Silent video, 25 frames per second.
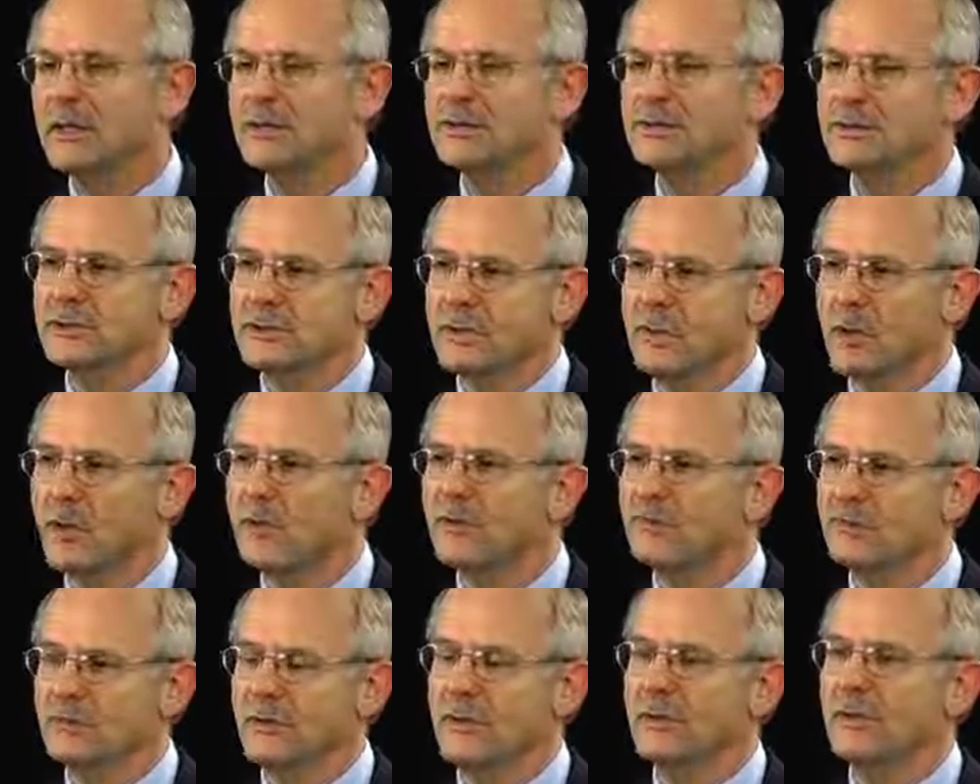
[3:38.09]
to
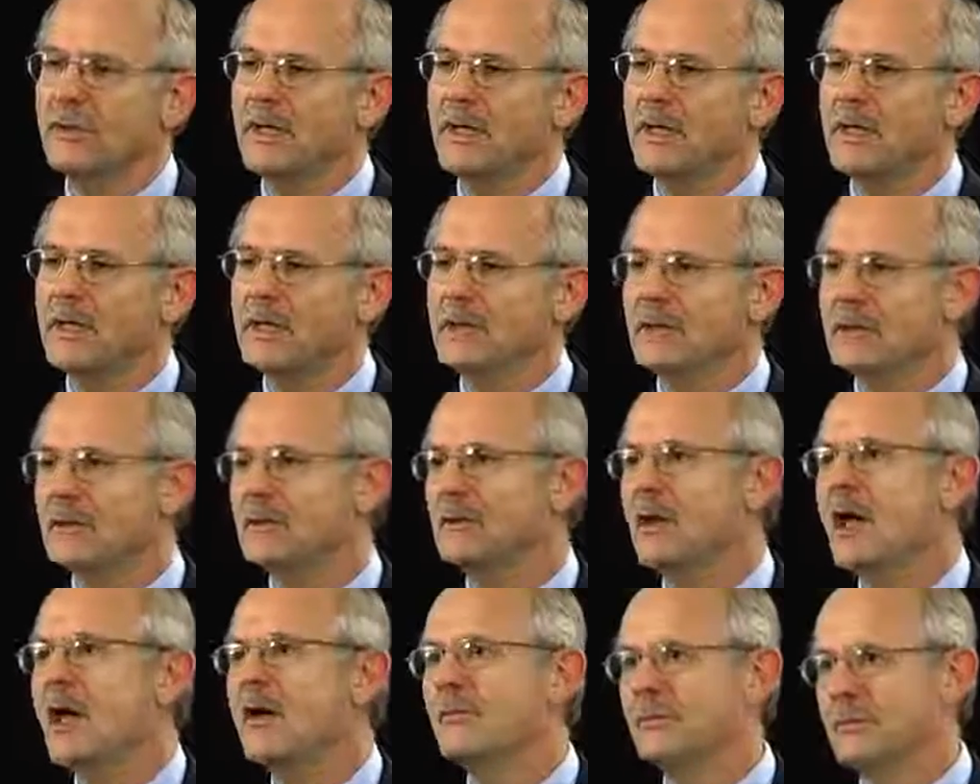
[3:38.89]
go from a
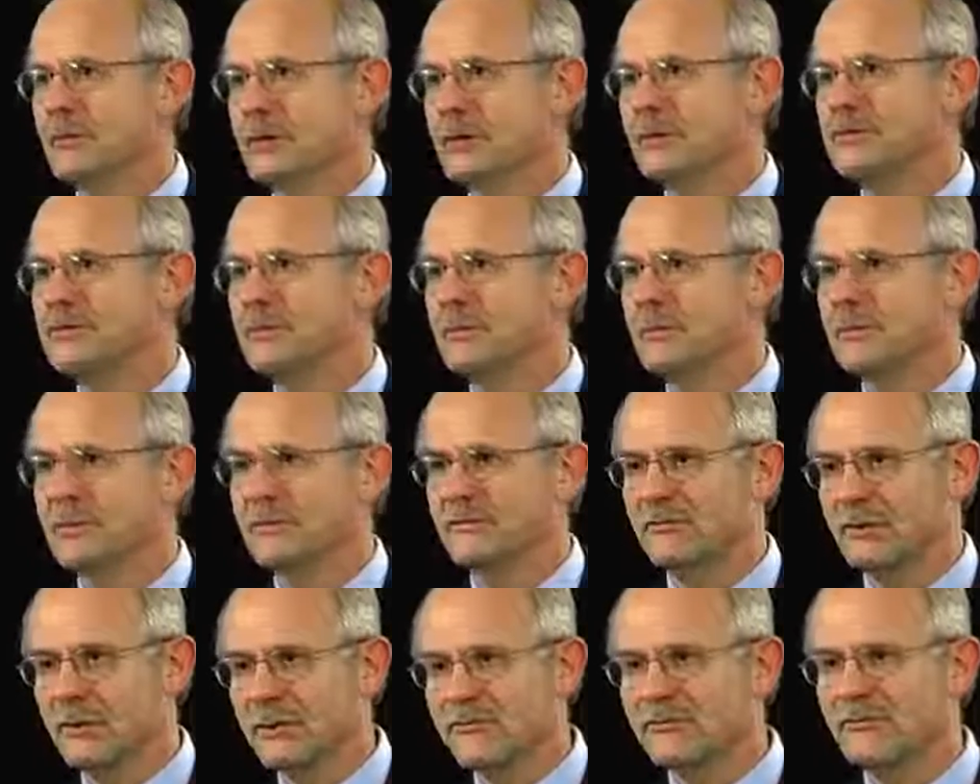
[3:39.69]
conglomerate to
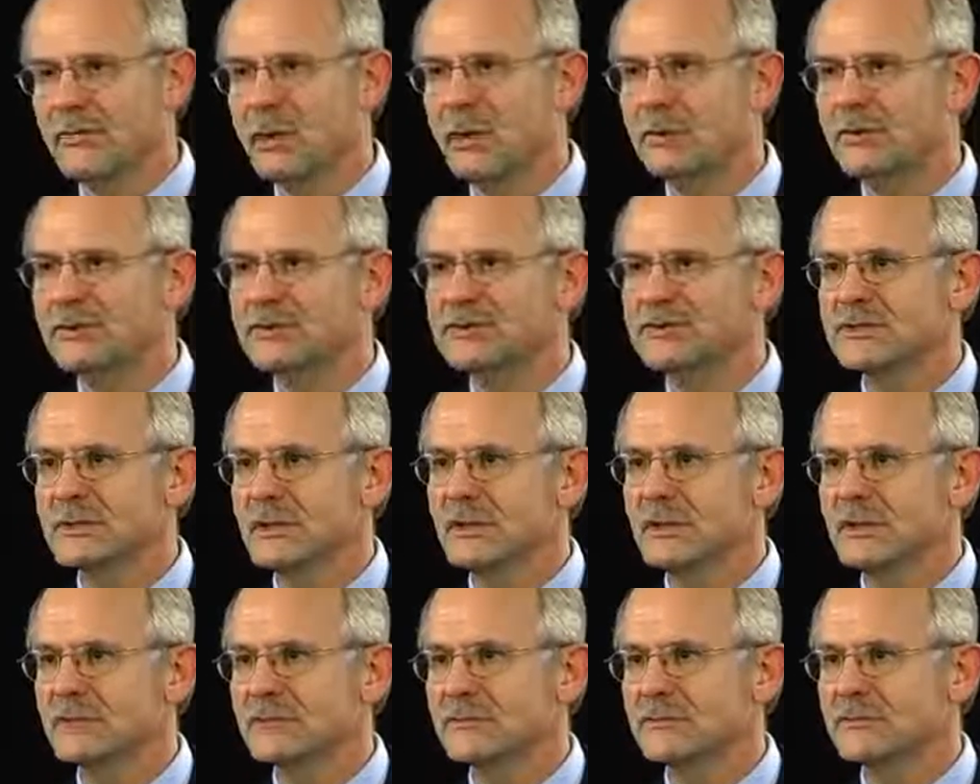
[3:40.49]
being very focused
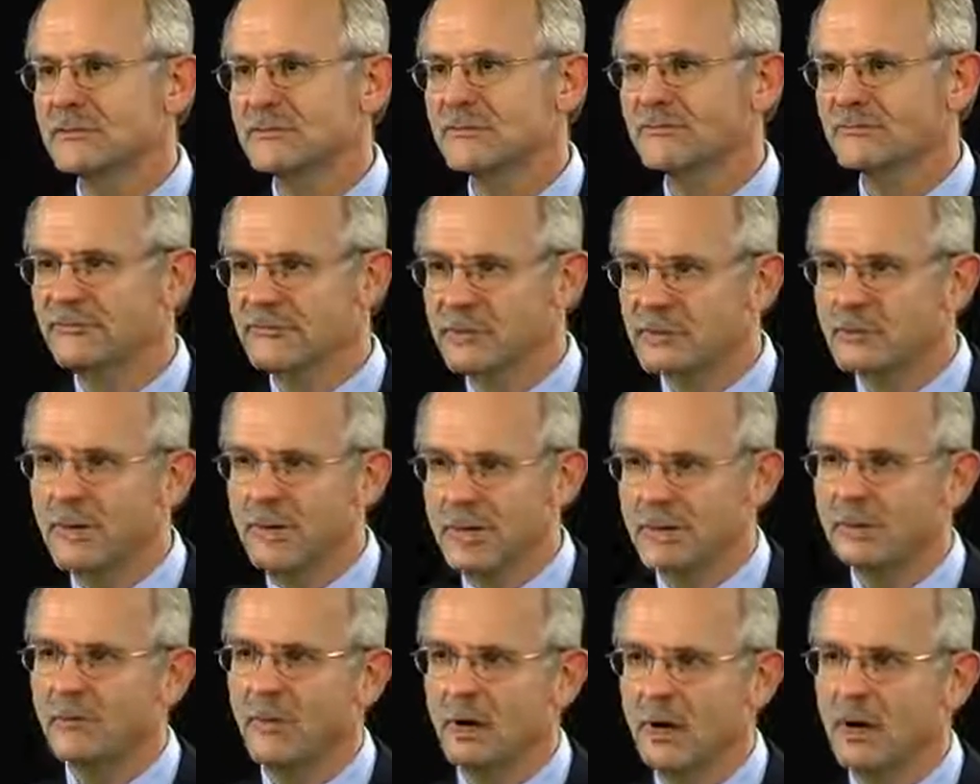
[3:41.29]
on the few
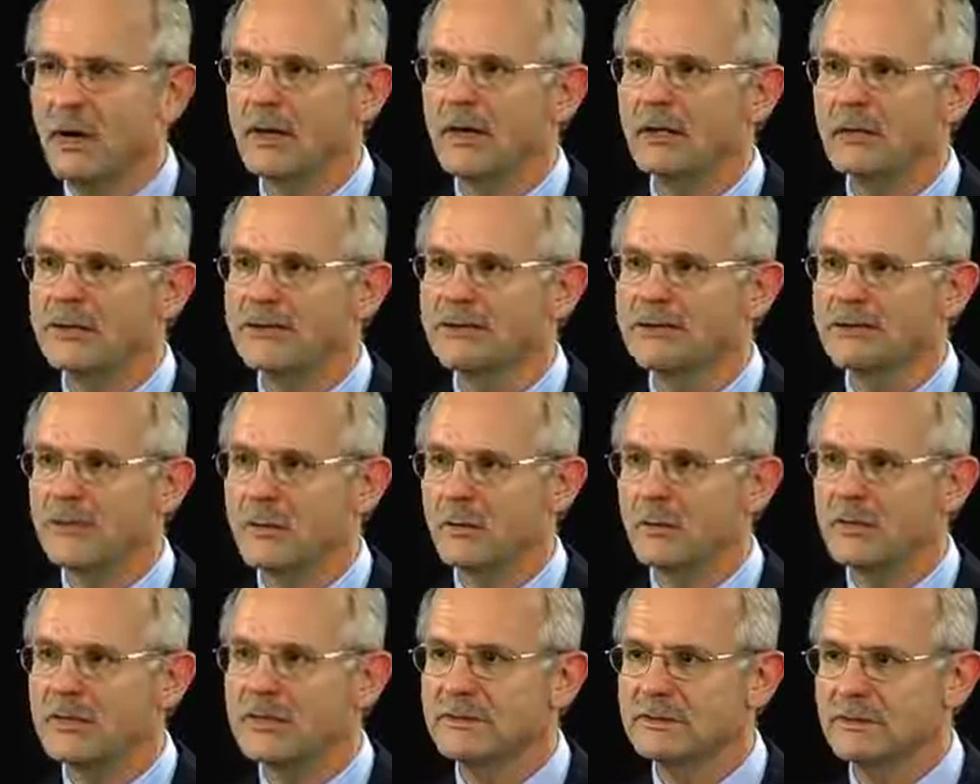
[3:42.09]
end markets
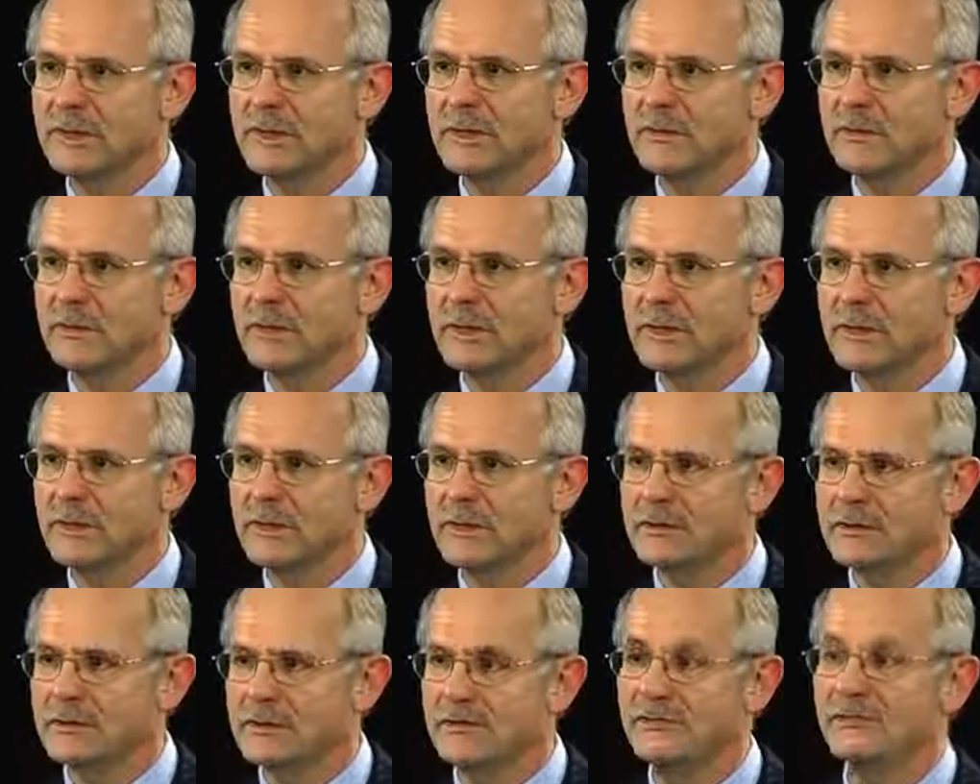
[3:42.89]
that we think we
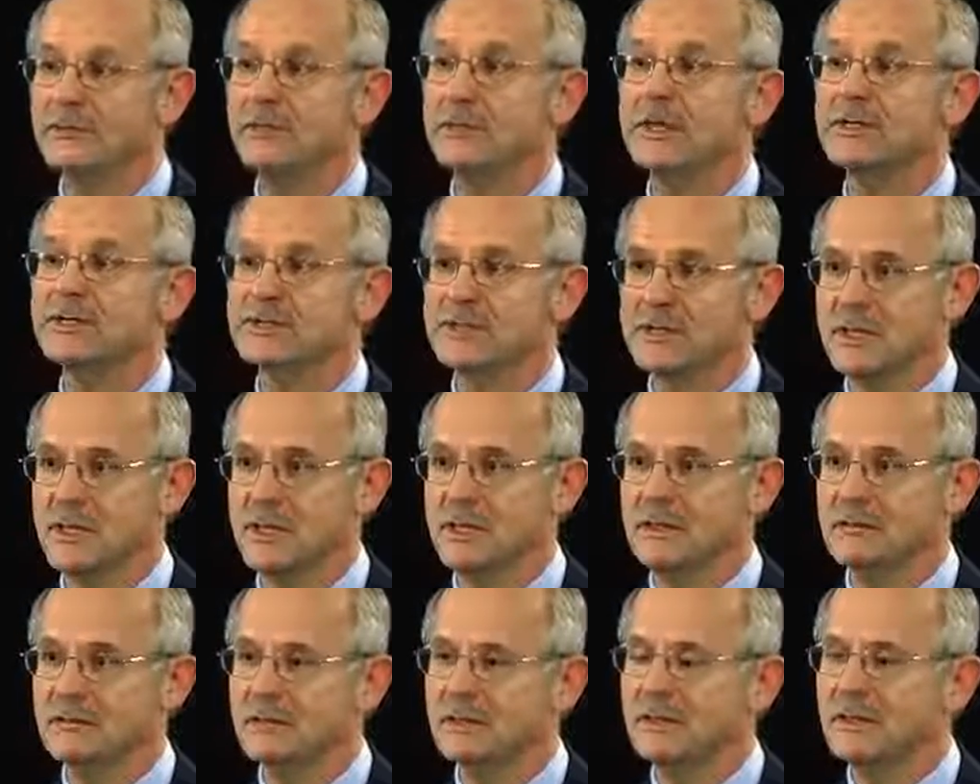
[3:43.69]
can
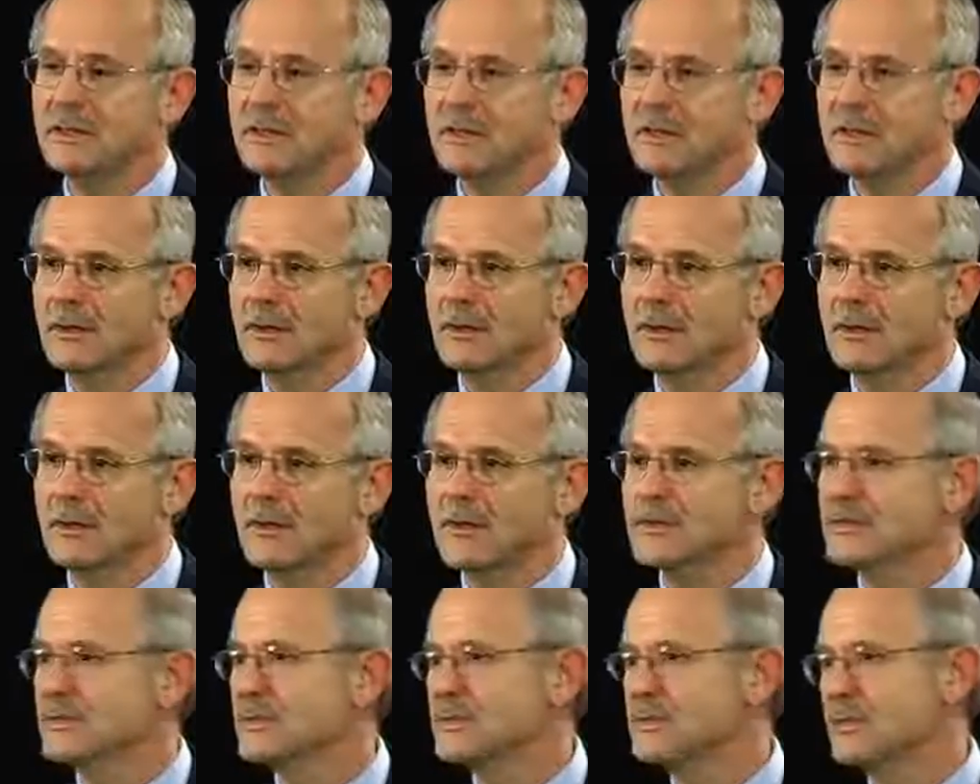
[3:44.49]
differentiate our
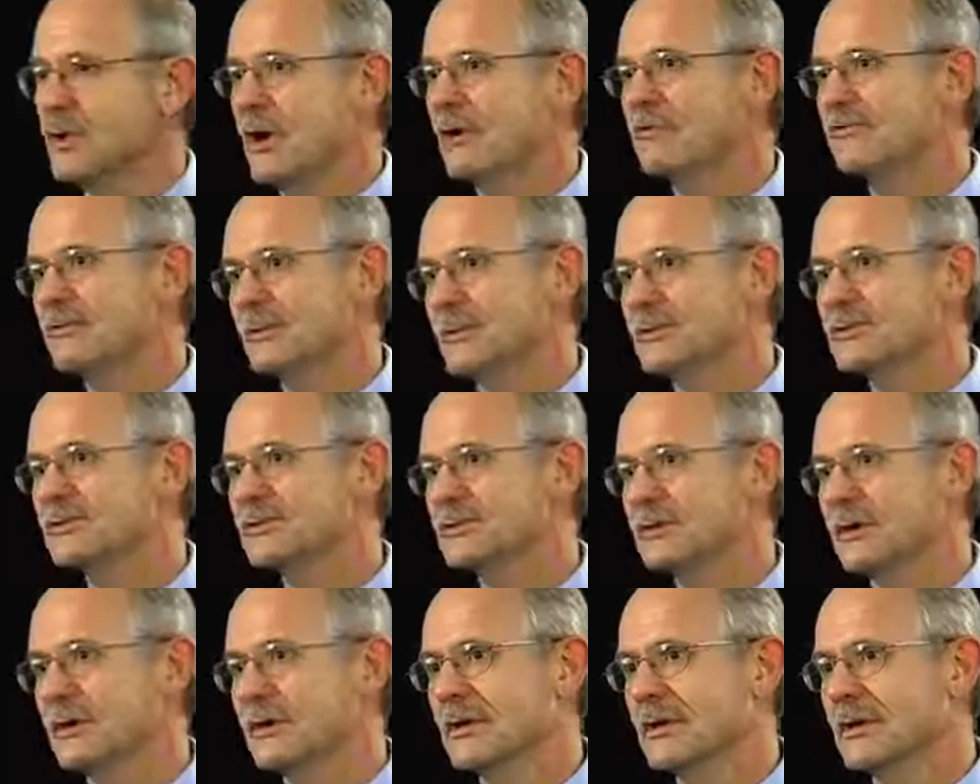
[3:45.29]
business offerings
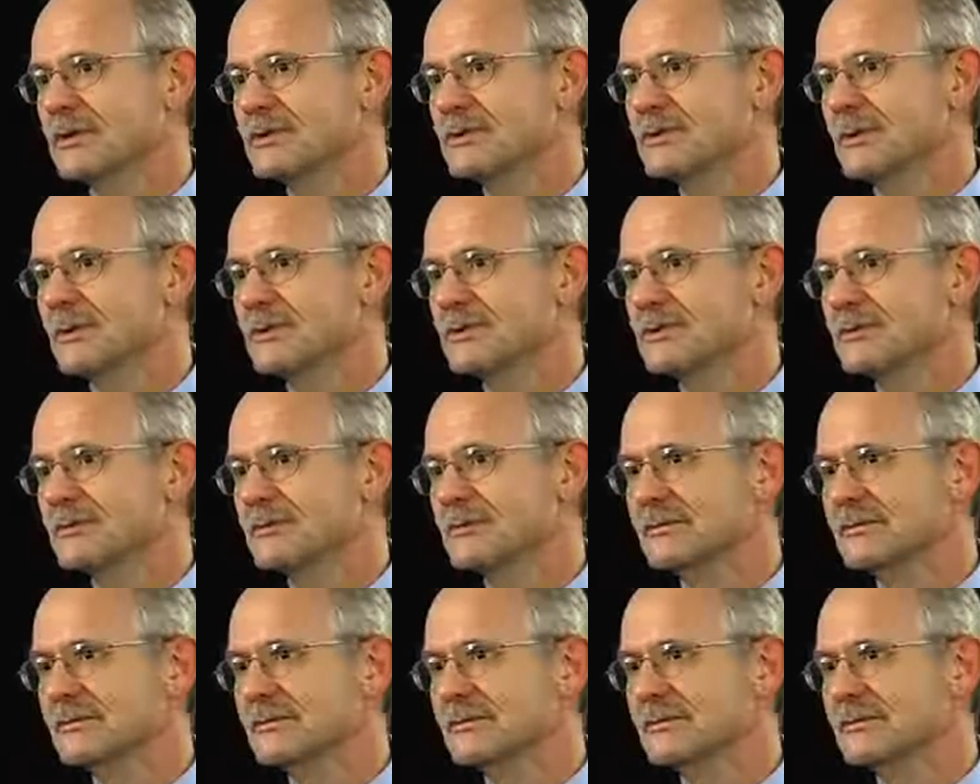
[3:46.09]
to our customers.